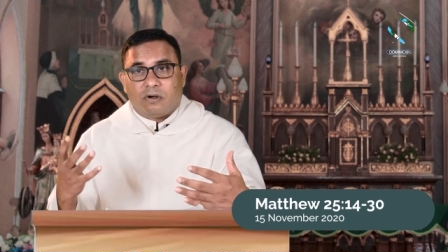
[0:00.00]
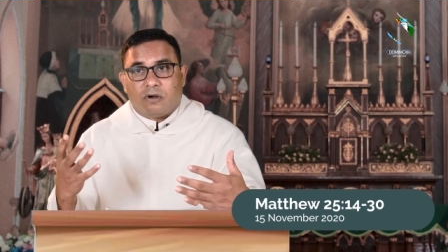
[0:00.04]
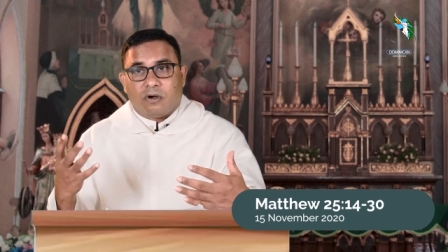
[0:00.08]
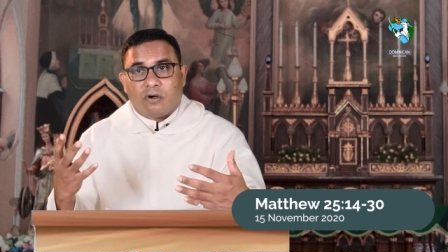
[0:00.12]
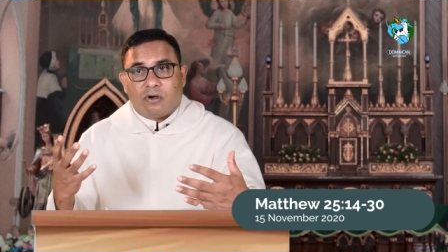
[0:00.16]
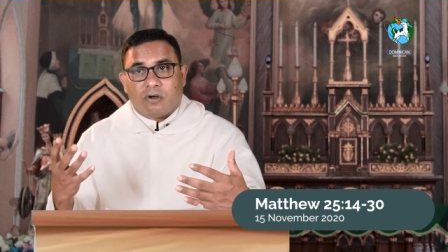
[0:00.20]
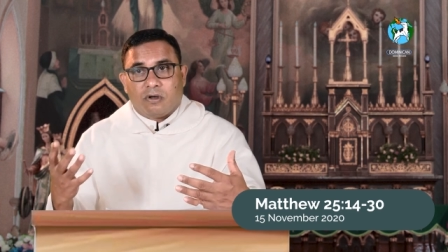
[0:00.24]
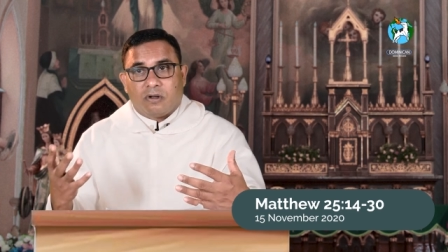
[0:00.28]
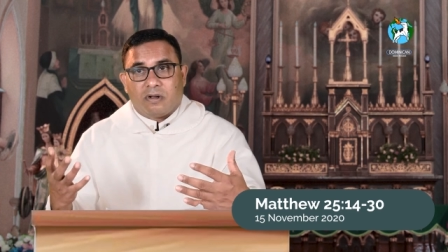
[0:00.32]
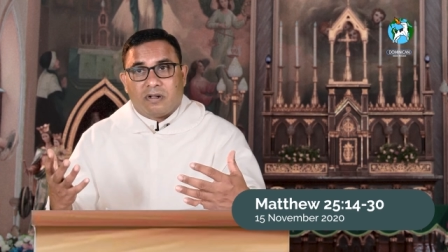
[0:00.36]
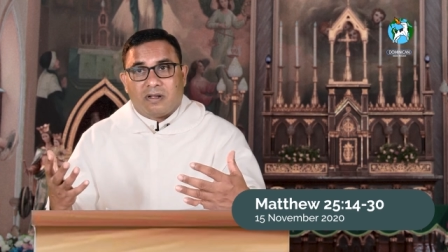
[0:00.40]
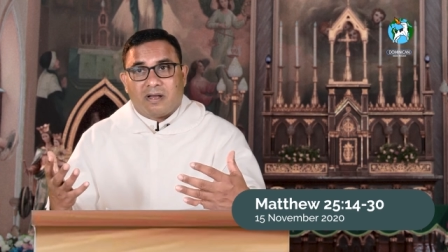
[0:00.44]

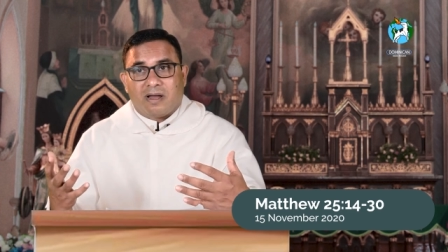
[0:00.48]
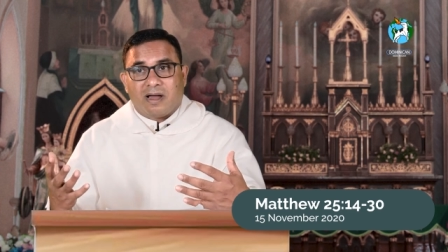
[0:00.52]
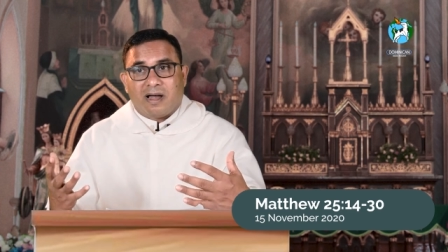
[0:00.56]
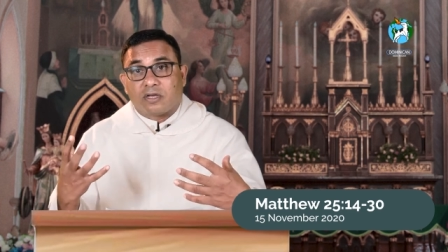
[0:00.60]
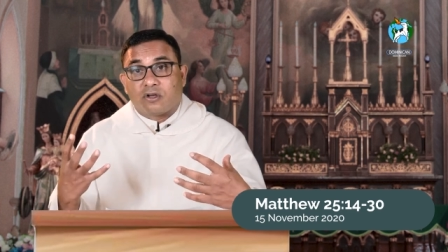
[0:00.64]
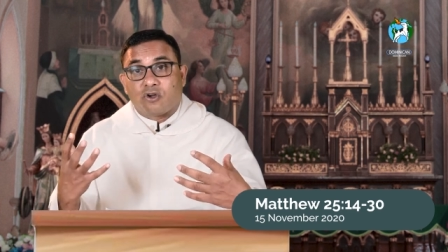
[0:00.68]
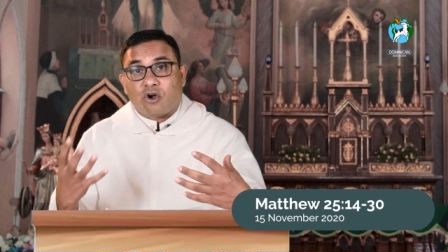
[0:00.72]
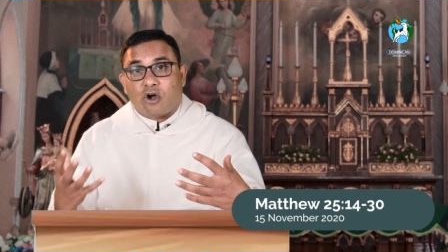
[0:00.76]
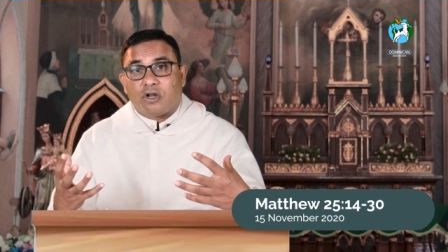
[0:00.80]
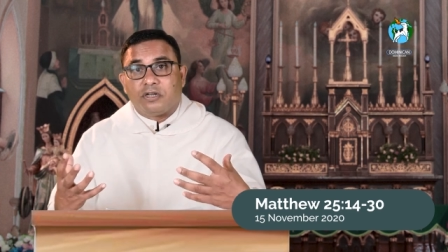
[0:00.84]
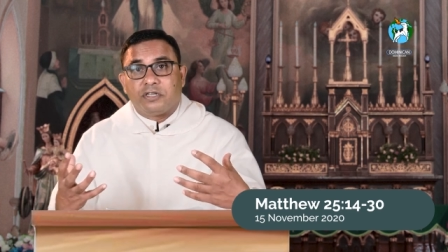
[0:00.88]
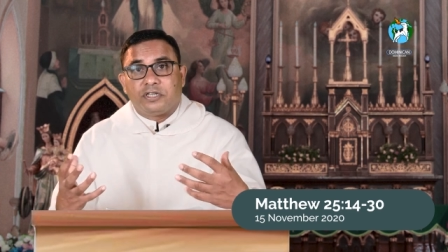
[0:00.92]
or
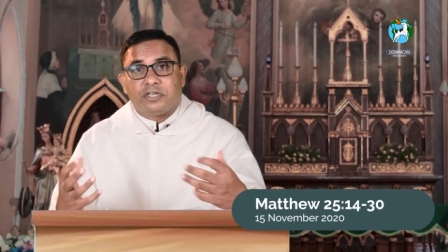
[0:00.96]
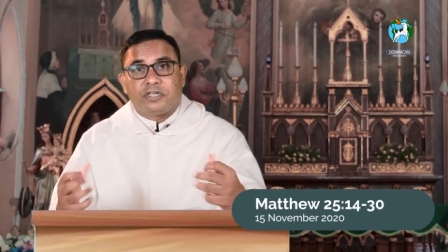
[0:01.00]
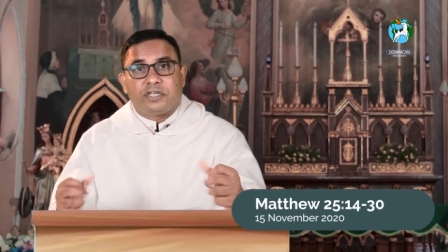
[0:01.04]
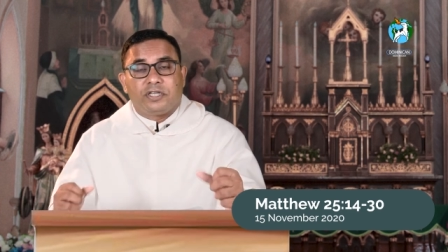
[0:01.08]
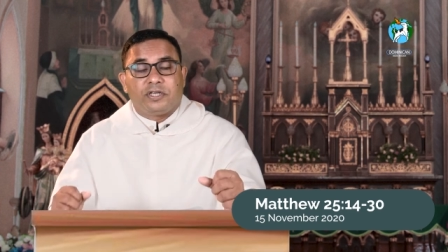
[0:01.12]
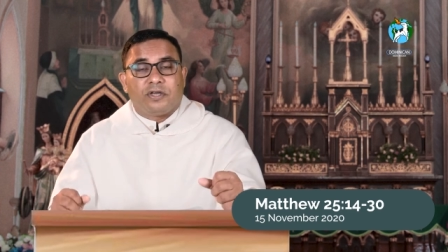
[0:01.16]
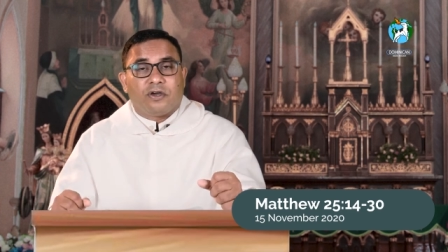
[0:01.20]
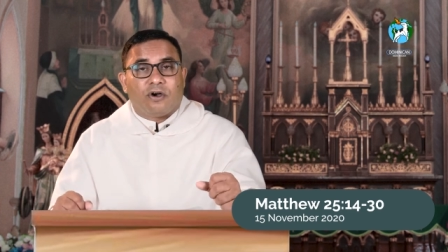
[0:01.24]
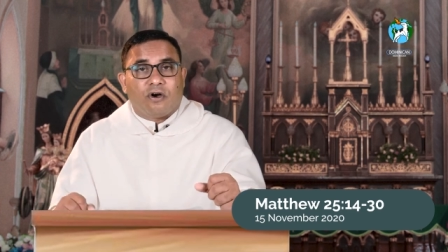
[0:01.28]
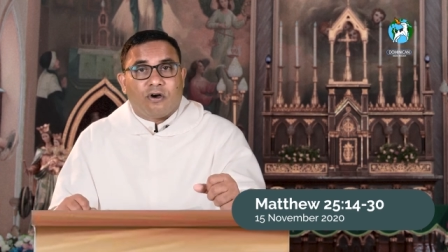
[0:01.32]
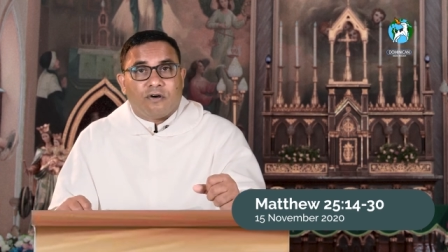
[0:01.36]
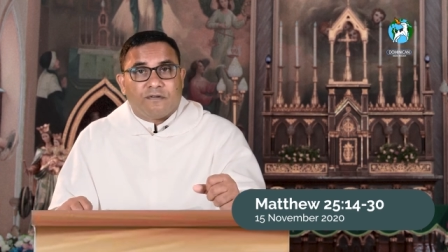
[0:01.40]
the
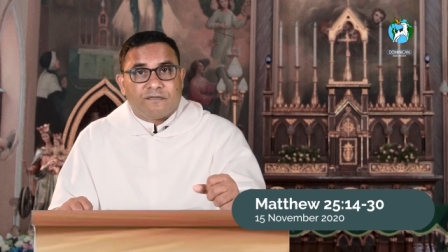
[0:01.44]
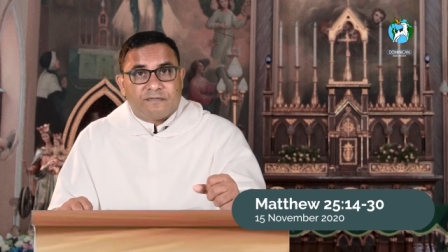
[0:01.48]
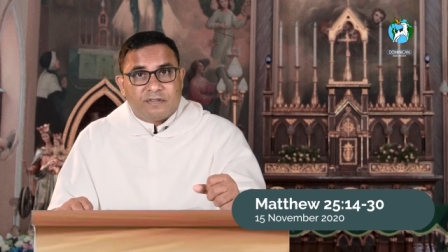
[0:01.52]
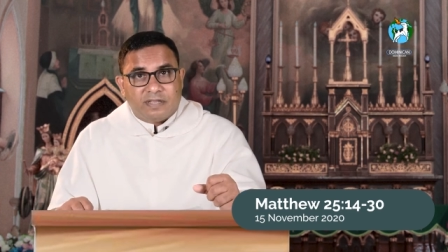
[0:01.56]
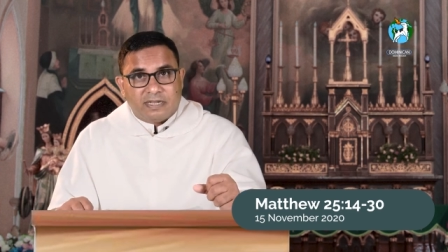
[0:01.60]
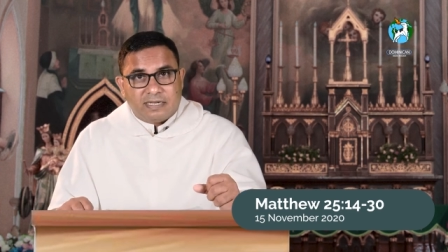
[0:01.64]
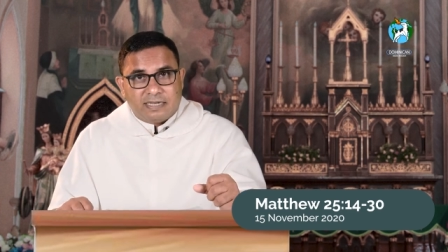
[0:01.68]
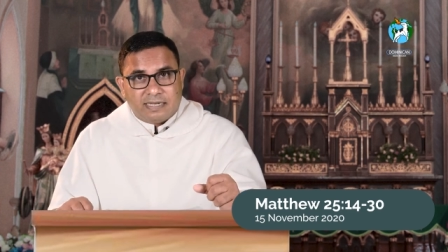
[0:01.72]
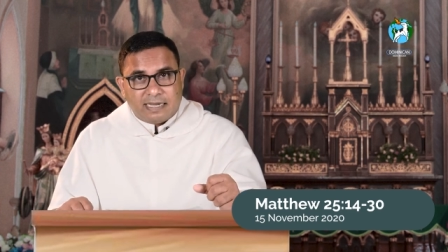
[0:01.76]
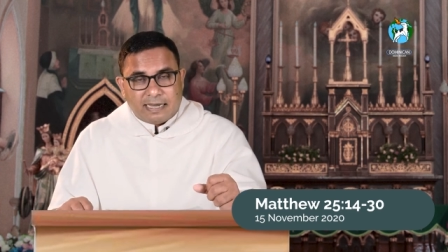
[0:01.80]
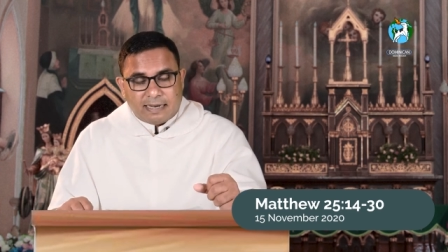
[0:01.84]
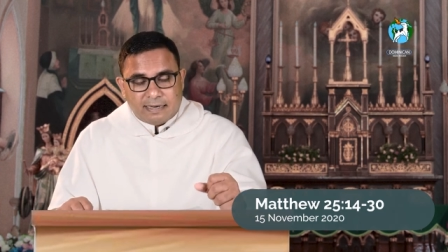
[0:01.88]
quantity
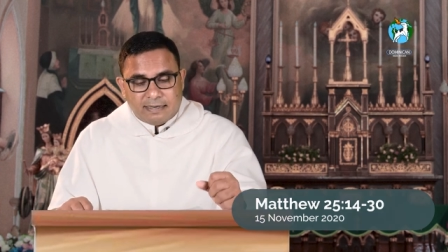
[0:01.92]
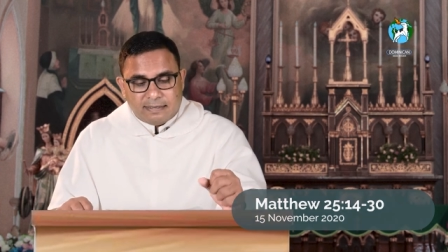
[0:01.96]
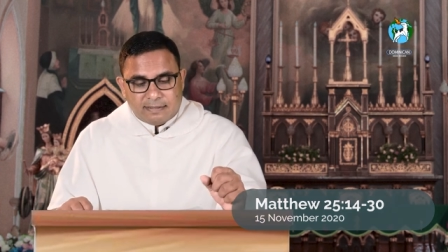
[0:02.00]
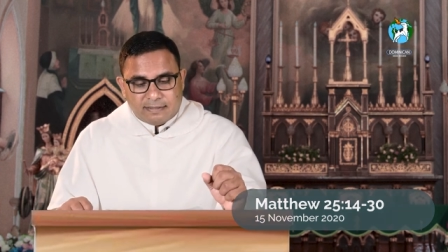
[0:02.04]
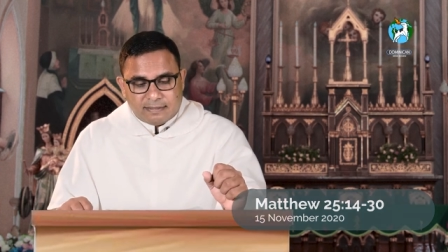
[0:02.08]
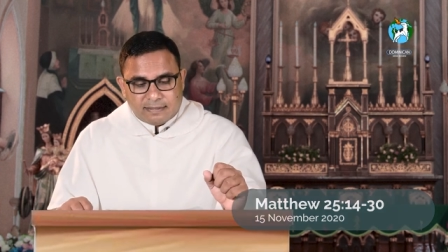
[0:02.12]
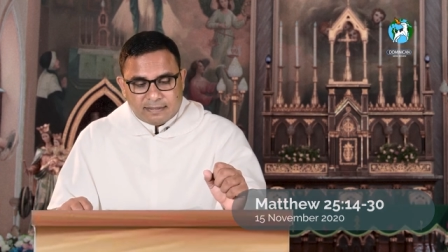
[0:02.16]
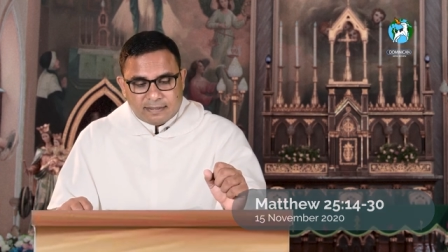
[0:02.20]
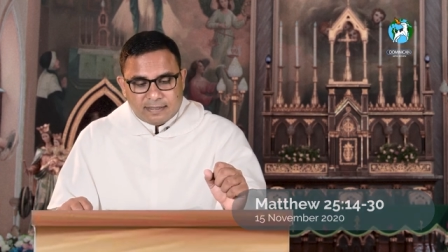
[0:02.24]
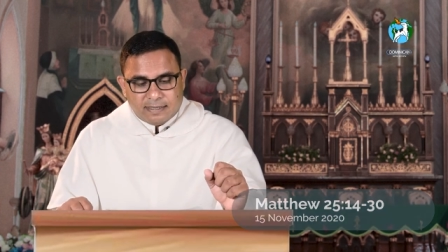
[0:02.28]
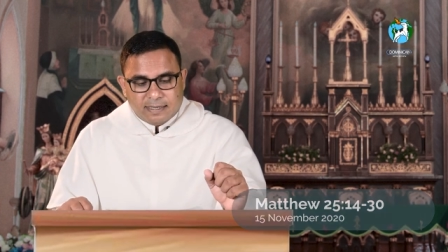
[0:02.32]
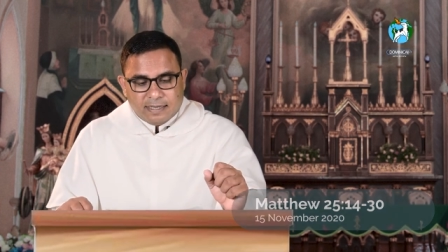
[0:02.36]
of the
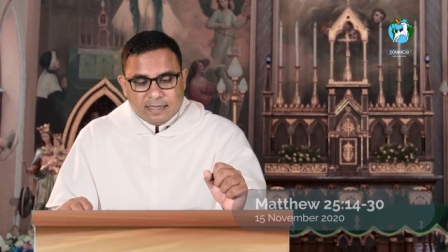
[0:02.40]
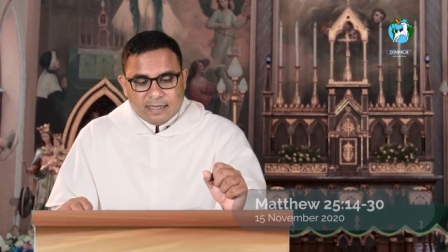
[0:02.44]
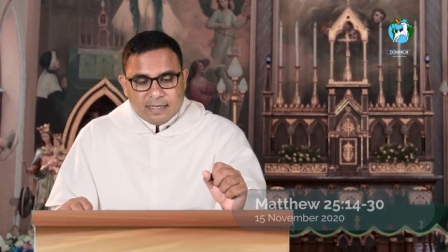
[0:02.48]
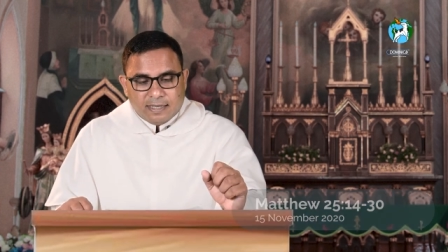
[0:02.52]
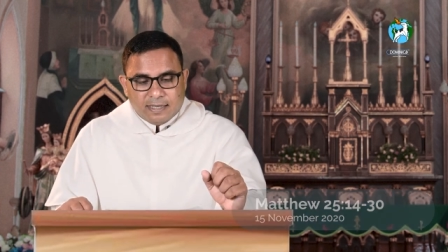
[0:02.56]
talent.